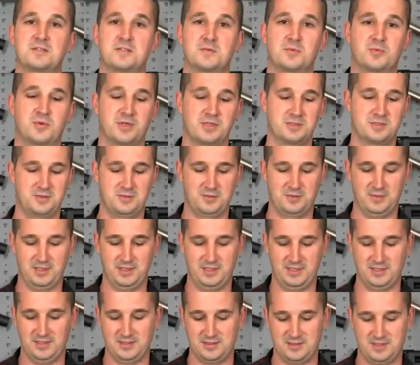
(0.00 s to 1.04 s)
suppressor
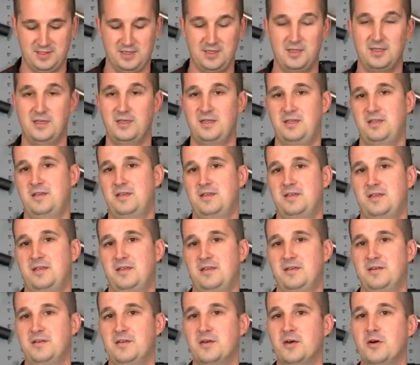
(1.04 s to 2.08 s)
is
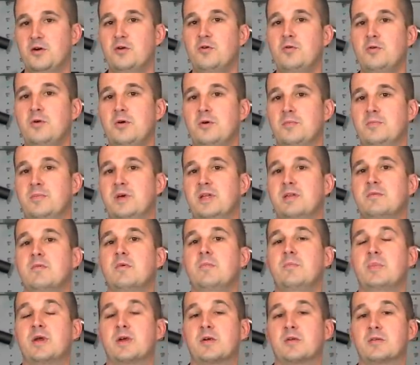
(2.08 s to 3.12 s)
no
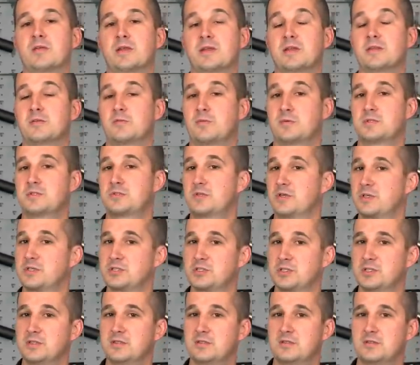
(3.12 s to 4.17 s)
minimum barrel length
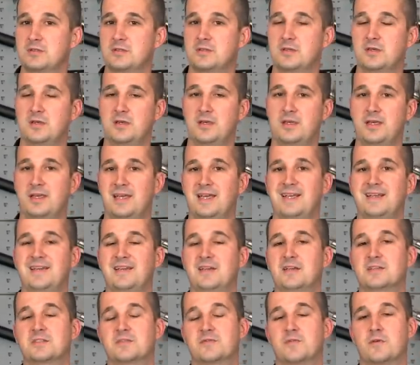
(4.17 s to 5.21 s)
restriction, and
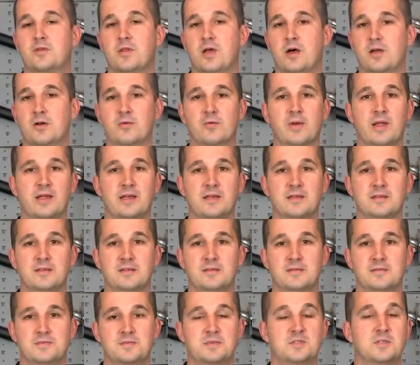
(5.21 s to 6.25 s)
it is full auto rated.
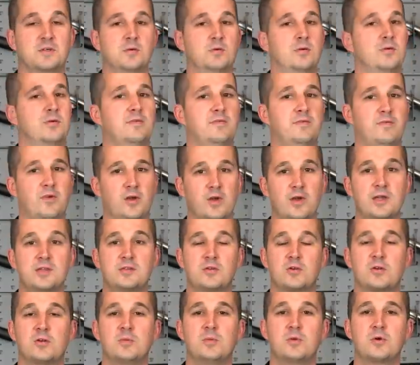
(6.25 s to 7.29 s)
So very
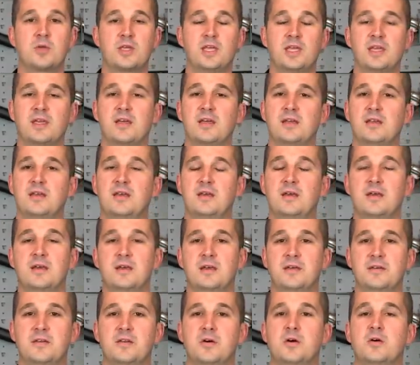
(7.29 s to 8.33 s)
durable can,
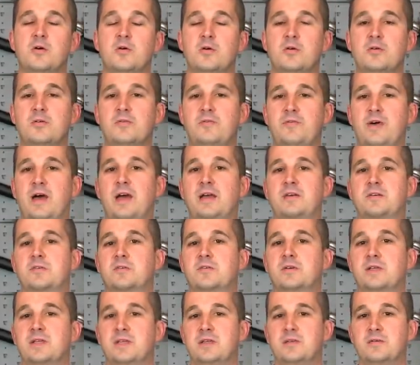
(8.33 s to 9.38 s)
no
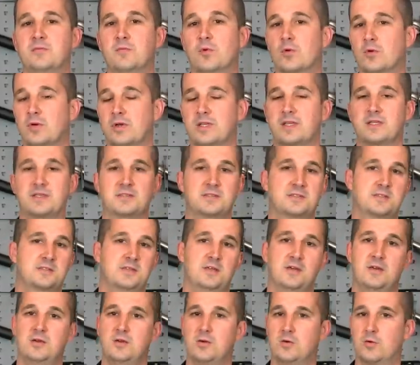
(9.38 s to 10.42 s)
factory warnings
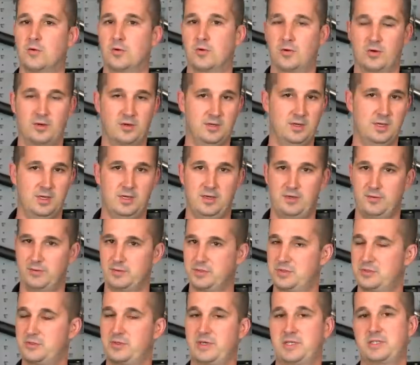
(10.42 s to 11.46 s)
or
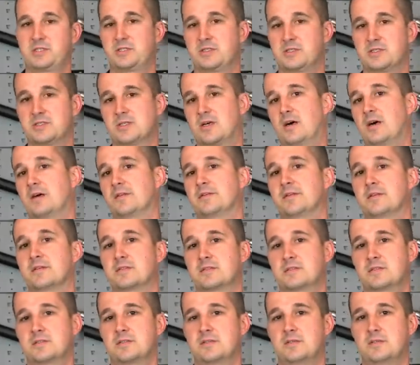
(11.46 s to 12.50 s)
restrictions on
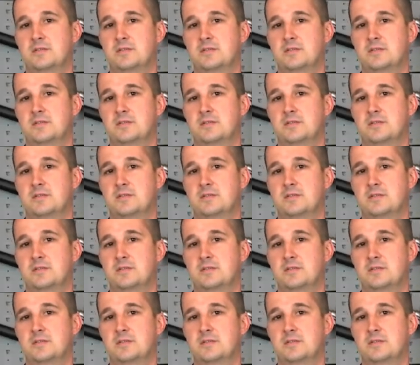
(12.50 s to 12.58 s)
this